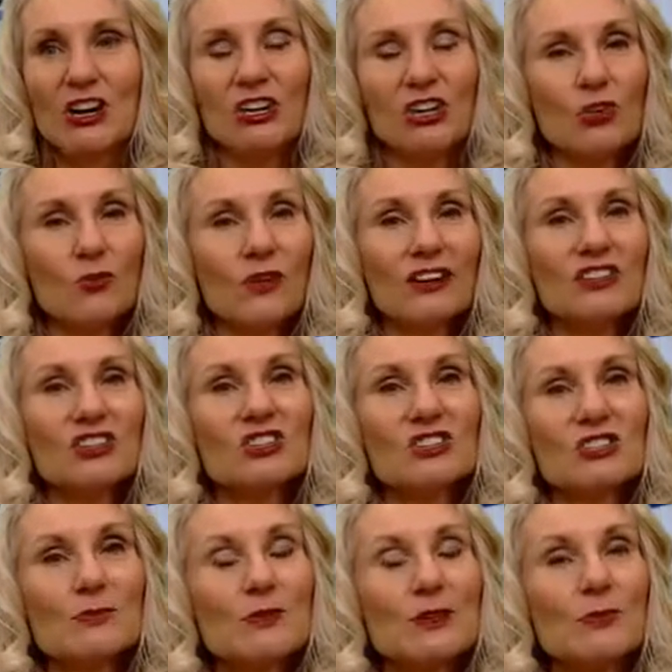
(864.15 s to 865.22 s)
You want to
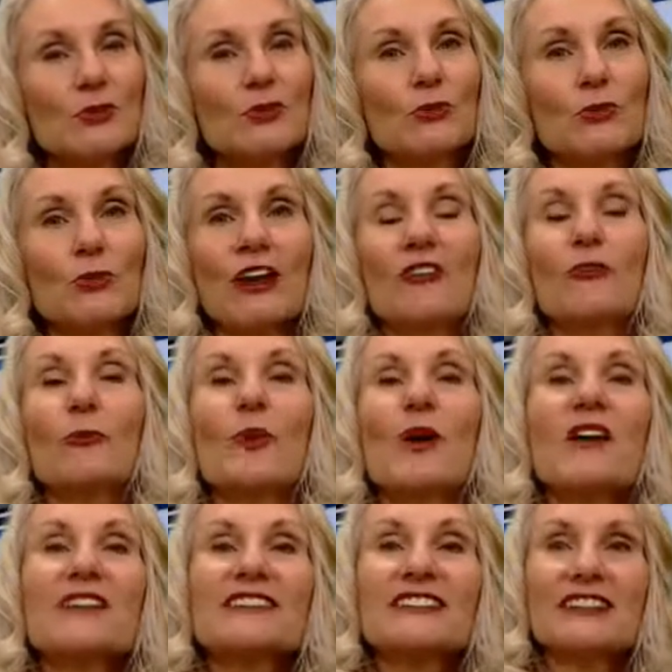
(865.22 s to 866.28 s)
choose people who have
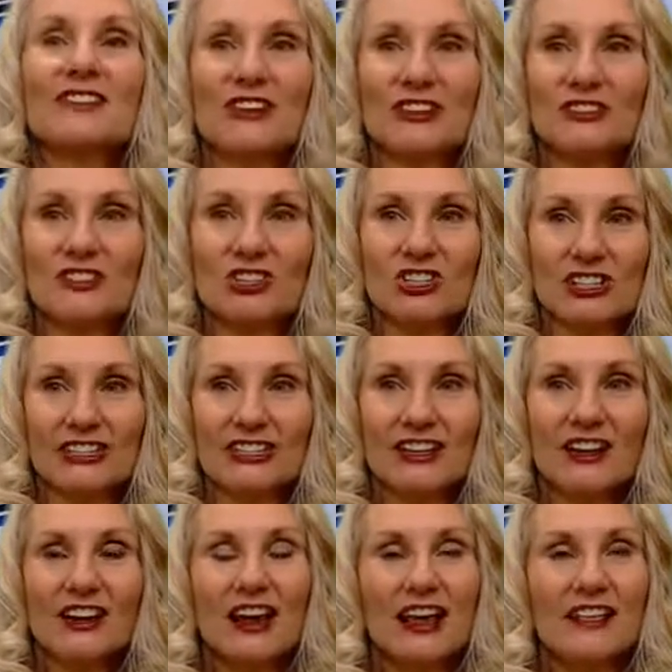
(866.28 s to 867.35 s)
positive energy
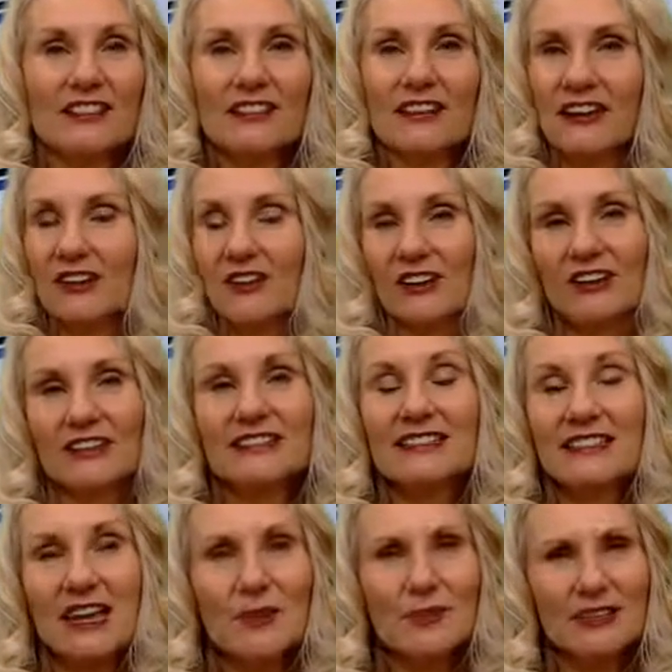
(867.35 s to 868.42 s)
and they are
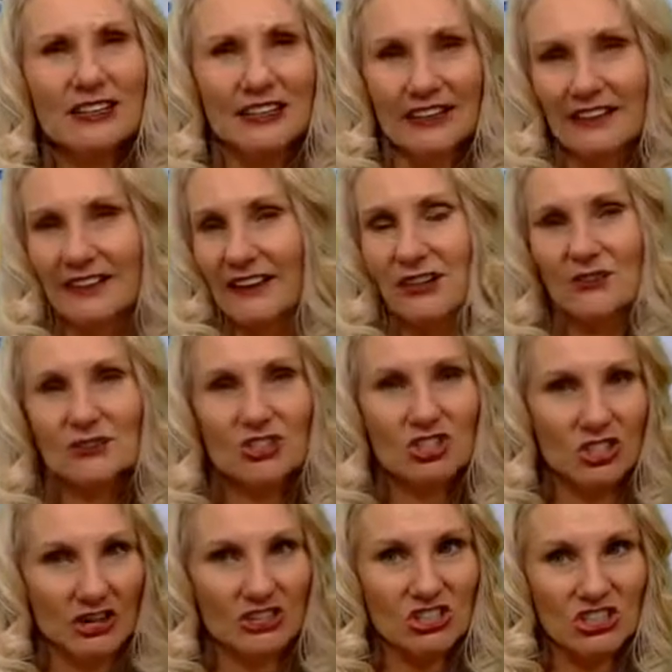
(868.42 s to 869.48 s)
accepting and they don't
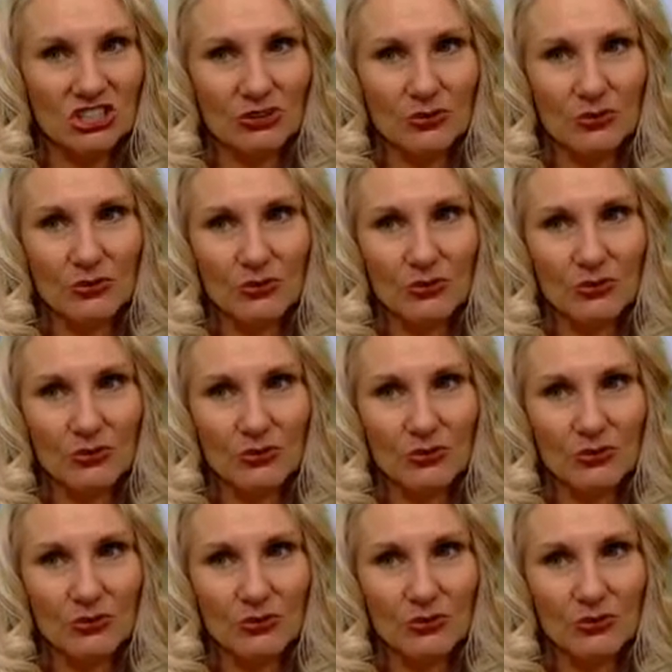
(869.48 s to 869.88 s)
judge you.